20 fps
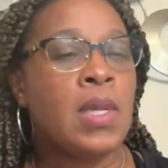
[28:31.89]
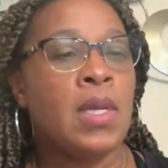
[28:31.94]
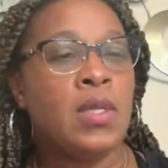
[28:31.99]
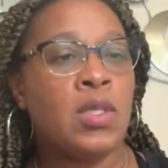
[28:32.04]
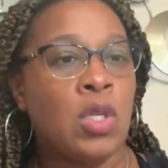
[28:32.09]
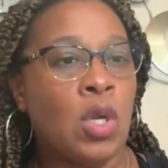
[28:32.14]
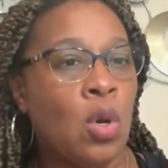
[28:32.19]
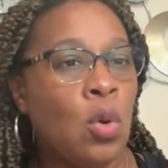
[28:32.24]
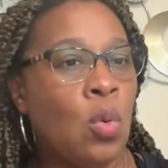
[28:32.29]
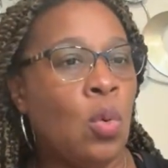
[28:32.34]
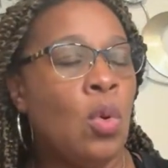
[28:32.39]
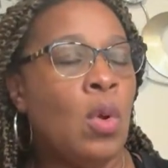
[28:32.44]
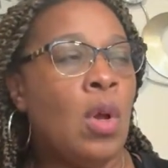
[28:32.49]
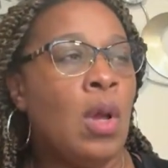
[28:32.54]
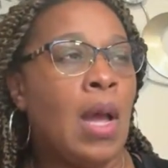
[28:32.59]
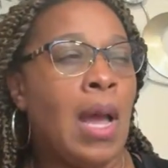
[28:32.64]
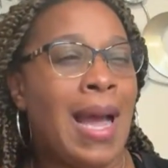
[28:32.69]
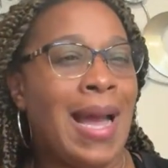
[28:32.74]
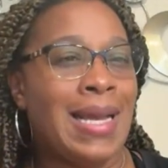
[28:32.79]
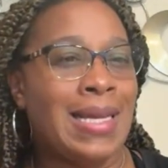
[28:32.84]
So
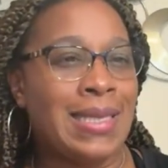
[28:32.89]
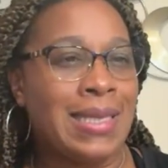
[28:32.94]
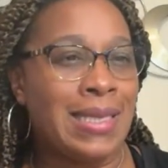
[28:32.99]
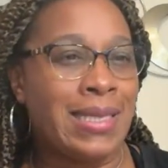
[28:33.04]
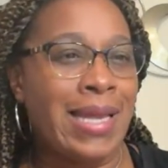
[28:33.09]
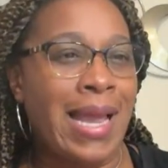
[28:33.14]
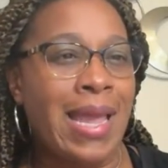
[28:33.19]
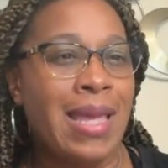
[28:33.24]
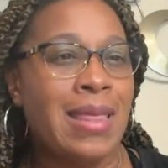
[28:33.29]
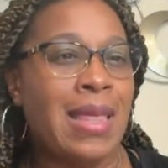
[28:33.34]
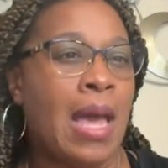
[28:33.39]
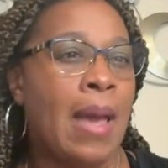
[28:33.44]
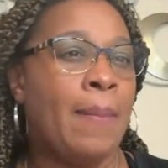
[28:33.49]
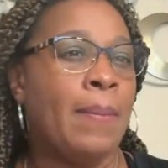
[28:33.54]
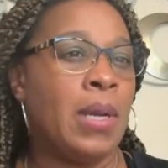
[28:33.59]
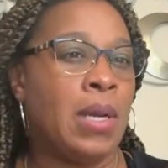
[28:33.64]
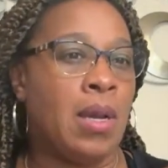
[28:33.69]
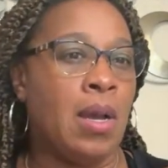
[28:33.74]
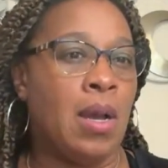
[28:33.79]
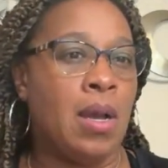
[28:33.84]
I say that
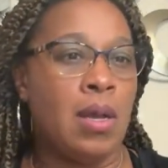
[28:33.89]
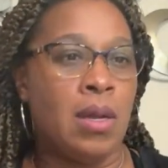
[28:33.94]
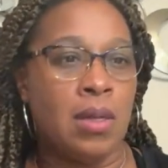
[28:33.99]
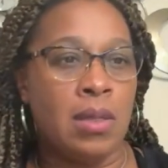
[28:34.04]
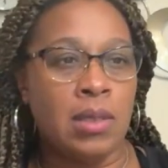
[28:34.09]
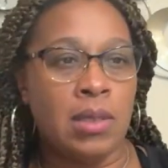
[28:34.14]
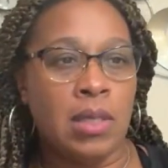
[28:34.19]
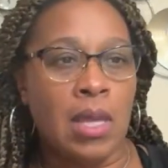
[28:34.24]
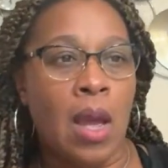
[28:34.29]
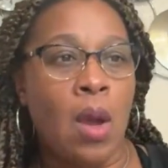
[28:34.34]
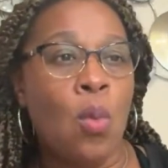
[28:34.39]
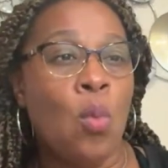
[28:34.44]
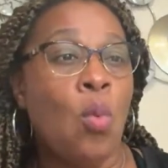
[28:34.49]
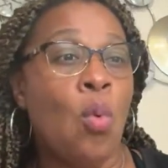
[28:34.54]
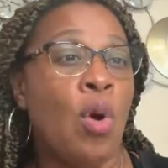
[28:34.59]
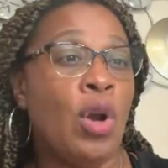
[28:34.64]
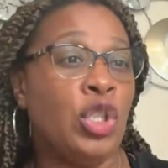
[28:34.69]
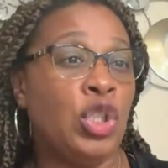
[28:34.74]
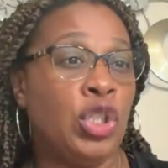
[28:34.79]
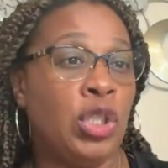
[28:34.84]
because I
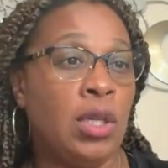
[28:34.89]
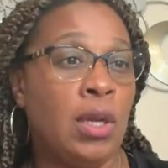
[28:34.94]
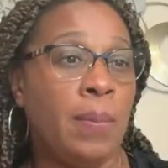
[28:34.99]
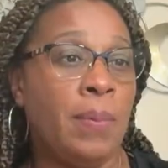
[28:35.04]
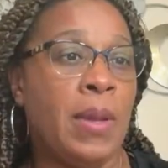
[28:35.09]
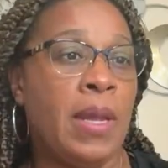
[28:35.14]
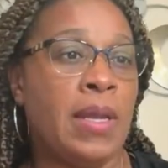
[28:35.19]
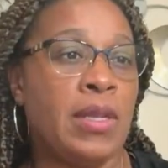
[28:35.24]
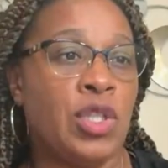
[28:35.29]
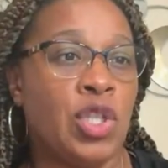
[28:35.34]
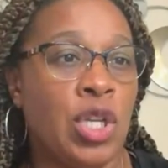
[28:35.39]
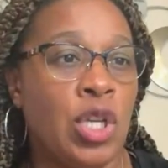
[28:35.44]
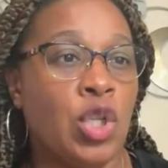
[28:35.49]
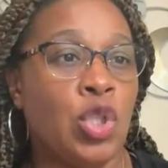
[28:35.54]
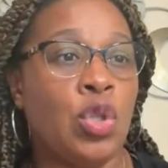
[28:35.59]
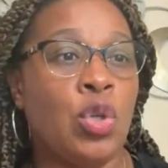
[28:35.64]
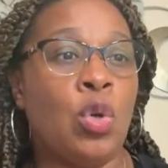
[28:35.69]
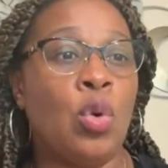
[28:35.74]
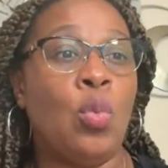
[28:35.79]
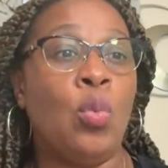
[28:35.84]
want you to be
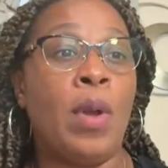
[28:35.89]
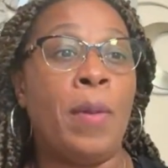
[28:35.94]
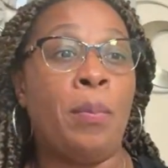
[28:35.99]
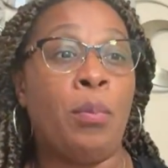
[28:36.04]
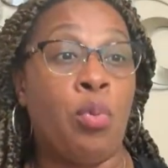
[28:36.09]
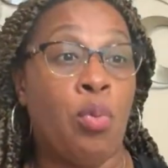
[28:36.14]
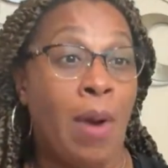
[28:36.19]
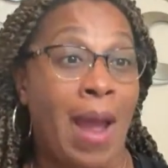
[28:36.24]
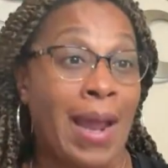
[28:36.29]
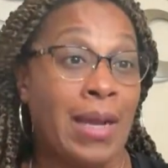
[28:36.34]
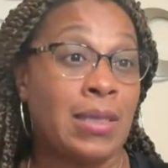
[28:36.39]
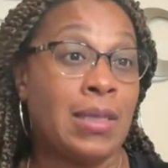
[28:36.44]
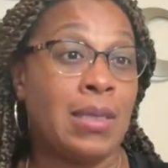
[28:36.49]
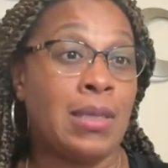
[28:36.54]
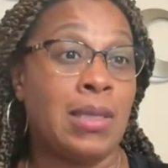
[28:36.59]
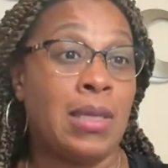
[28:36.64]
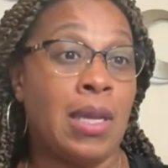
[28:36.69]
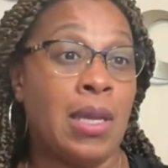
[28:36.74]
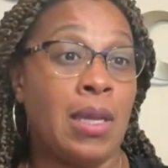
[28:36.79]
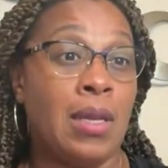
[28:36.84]
intentional with
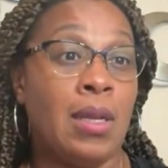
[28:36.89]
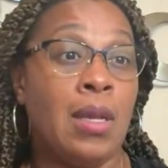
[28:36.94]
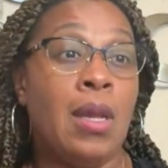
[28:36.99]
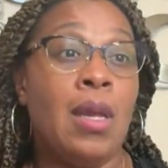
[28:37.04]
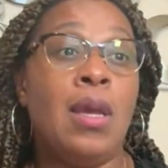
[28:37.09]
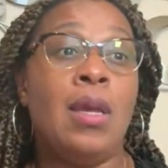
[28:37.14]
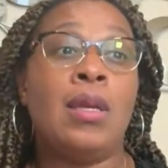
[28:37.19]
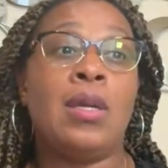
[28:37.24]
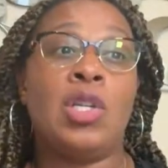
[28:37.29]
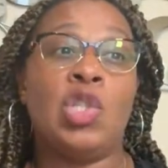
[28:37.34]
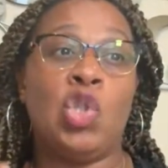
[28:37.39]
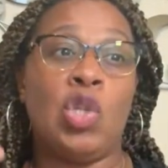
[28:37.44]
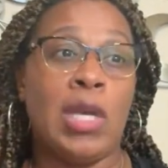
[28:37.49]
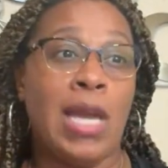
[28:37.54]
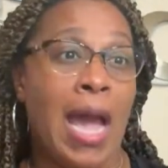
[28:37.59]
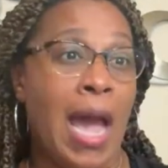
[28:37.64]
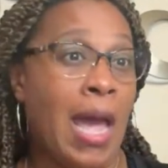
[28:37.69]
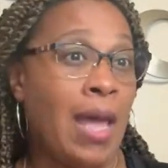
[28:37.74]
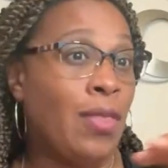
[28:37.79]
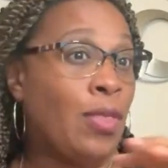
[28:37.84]
practicing, because you
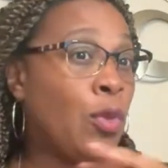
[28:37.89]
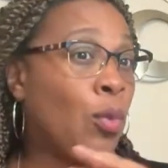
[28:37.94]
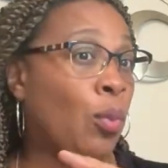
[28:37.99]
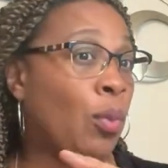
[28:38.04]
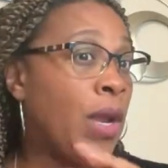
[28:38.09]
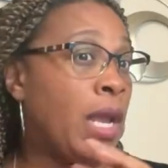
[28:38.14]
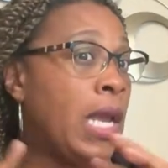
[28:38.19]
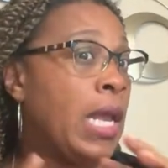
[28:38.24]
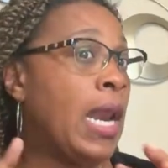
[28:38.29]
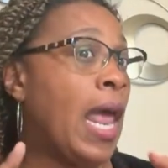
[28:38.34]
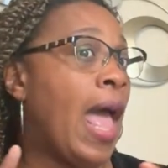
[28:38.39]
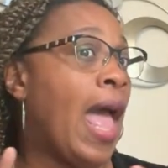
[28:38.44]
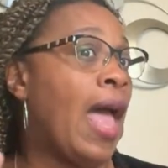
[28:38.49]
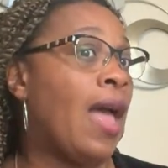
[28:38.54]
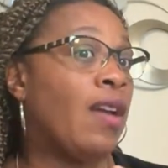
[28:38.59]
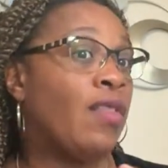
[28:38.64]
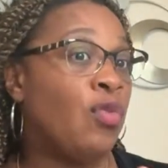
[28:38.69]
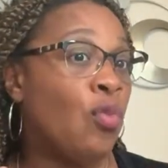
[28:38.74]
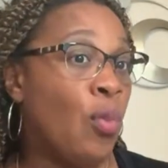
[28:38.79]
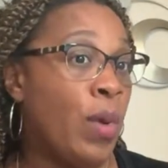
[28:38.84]
got
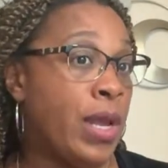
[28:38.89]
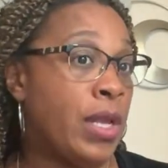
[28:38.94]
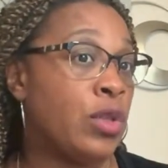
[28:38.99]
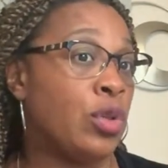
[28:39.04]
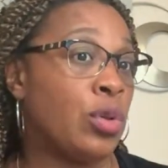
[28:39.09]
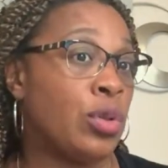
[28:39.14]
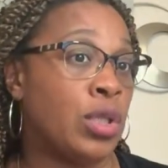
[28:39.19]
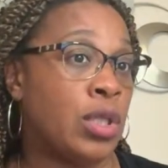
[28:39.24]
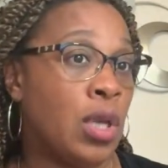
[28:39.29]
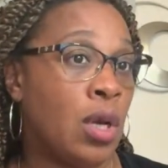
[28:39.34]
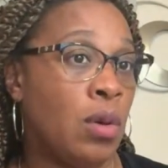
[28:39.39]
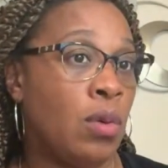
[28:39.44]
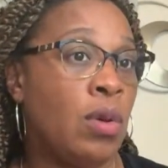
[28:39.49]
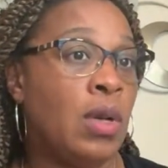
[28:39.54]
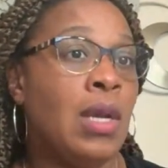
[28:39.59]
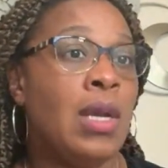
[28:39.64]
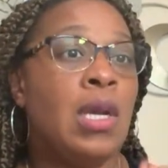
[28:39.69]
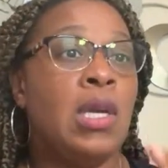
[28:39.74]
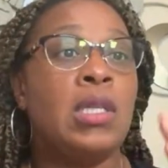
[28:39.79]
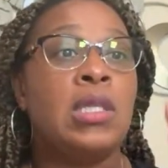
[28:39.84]
3.5 weeks or so
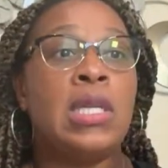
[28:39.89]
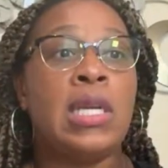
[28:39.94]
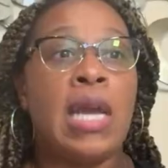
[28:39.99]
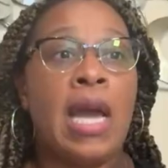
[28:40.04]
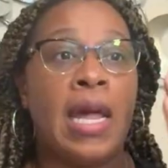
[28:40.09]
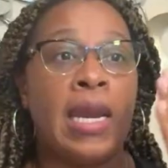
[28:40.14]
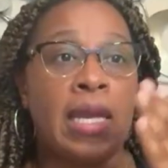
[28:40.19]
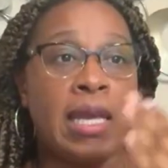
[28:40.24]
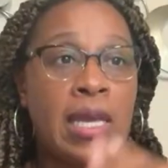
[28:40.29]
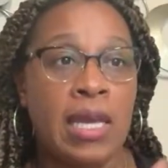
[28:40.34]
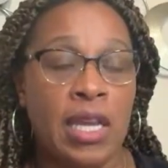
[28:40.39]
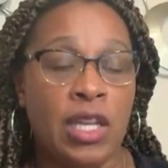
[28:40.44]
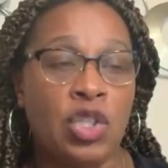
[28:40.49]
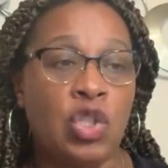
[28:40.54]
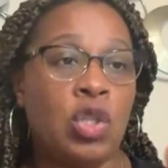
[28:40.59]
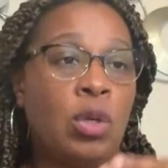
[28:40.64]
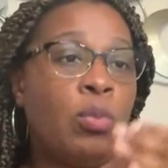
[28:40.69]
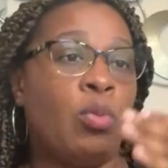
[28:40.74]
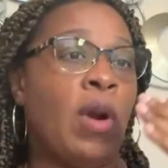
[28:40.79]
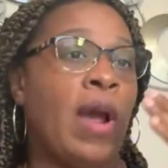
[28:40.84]
to kind of
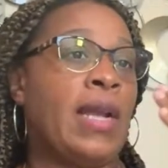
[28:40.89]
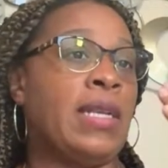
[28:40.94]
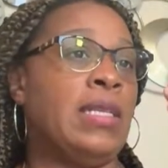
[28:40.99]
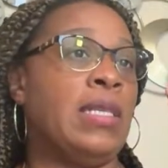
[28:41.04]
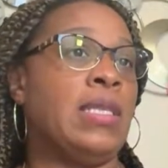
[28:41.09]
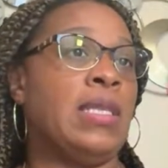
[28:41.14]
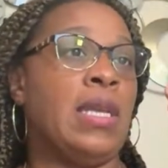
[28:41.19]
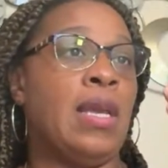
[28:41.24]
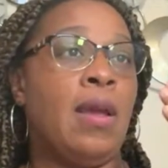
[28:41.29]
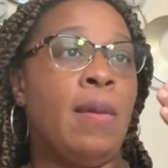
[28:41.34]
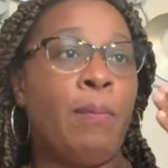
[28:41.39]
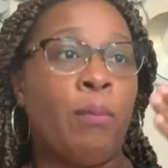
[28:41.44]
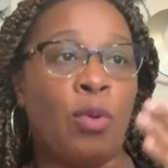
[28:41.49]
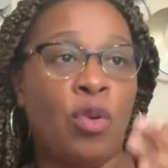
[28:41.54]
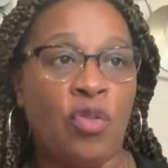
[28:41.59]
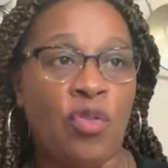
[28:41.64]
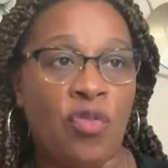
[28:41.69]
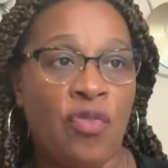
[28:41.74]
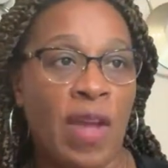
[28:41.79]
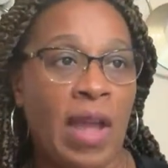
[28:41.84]
get your practice in,
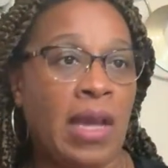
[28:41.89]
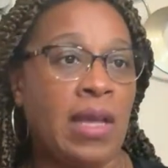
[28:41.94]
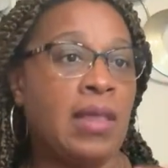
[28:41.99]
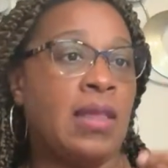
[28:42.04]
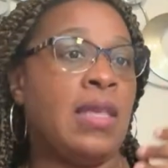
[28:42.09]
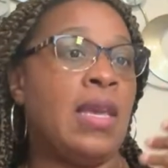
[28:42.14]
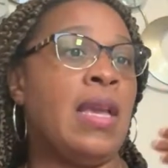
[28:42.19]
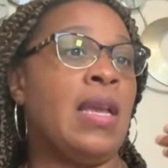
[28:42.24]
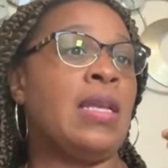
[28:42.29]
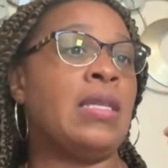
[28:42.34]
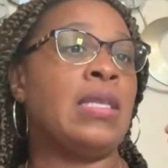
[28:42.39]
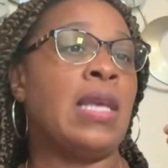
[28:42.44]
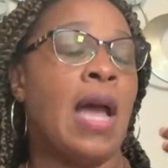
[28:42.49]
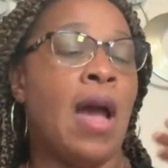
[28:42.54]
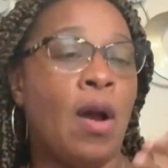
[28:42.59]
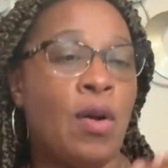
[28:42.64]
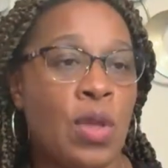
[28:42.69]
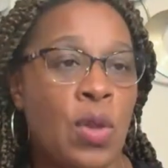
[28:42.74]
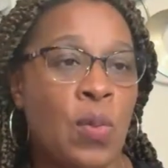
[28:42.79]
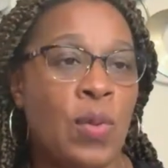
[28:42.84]
perfect things,
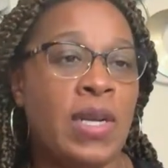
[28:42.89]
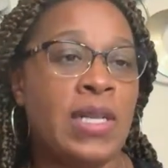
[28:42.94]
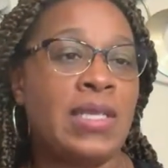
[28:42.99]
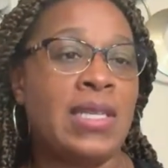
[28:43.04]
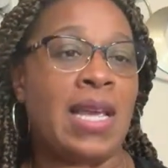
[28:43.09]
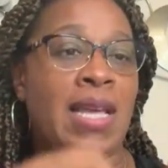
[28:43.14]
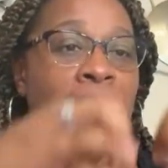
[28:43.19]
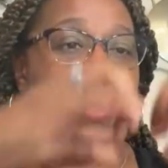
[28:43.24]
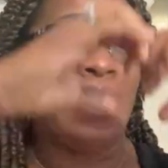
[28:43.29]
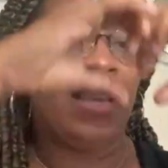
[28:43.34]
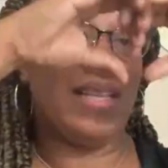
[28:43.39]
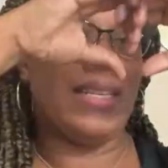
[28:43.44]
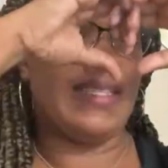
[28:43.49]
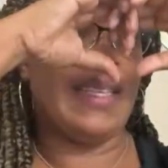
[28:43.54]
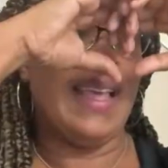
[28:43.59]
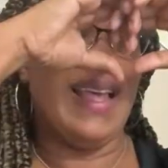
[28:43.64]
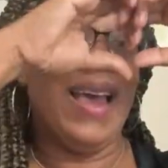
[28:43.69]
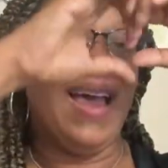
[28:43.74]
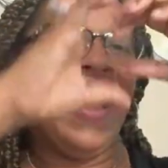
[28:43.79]
how you want to say things.